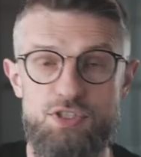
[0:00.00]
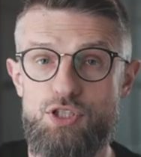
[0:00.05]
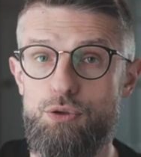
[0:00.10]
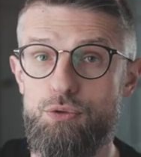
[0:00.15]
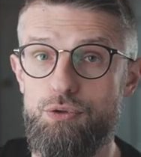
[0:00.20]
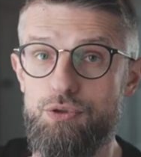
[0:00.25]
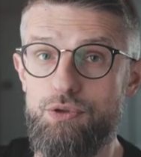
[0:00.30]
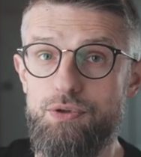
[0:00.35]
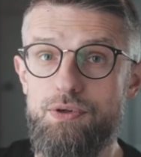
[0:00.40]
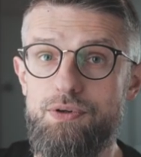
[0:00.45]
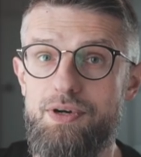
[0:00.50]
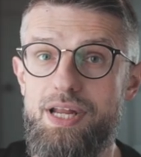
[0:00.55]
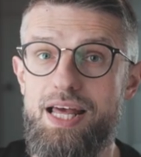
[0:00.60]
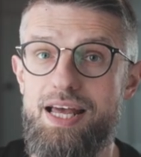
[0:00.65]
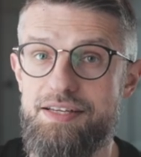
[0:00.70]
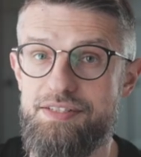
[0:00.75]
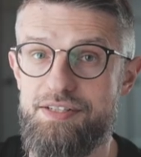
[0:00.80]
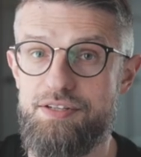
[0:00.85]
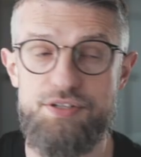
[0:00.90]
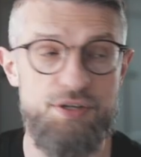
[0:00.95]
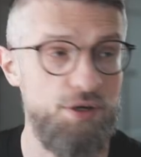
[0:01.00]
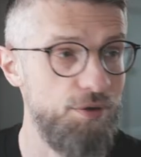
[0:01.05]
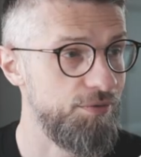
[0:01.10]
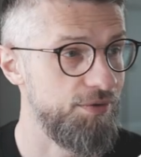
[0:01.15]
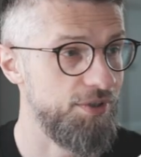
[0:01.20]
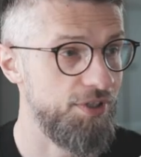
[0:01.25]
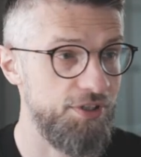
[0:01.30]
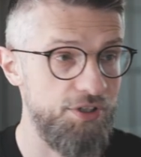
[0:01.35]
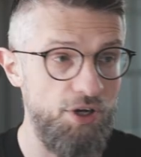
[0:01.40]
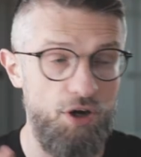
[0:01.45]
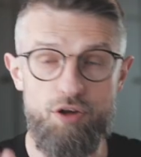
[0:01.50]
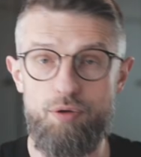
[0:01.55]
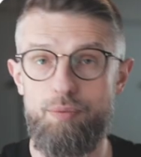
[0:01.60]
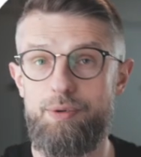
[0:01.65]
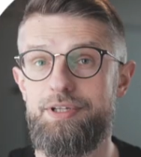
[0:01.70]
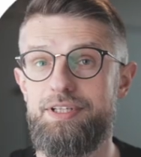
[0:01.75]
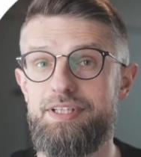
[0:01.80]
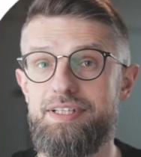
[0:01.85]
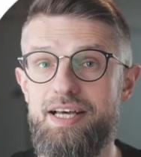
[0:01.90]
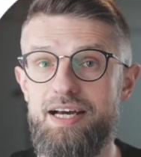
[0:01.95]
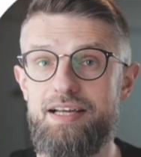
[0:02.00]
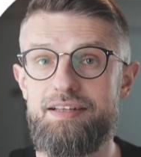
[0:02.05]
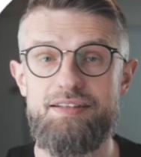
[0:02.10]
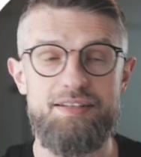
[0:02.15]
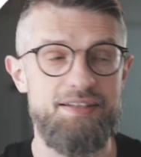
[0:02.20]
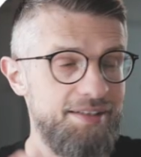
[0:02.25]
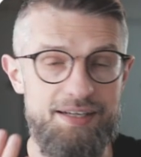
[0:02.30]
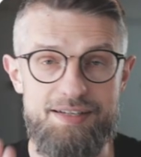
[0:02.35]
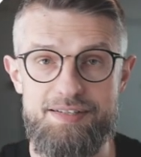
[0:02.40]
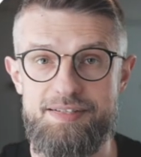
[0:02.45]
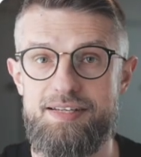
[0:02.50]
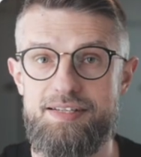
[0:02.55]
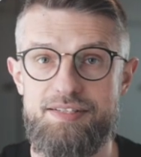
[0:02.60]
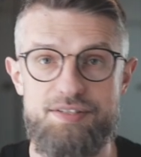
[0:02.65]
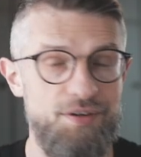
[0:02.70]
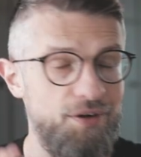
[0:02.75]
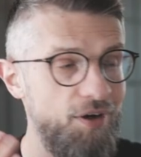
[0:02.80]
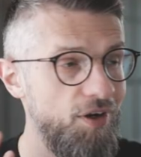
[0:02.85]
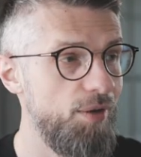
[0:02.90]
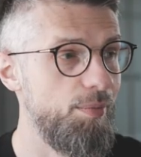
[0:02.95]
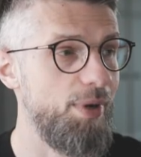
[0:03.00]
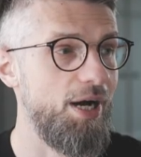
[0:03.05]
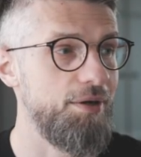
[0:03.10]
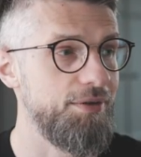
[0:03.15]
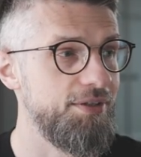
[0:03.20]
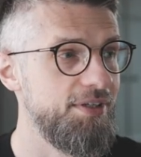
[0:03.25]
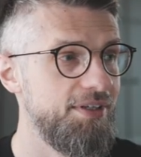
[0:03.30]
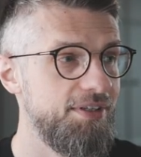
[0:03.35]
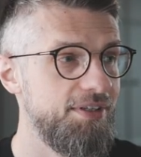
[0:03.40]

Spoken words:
So Google has its own document that tells us all about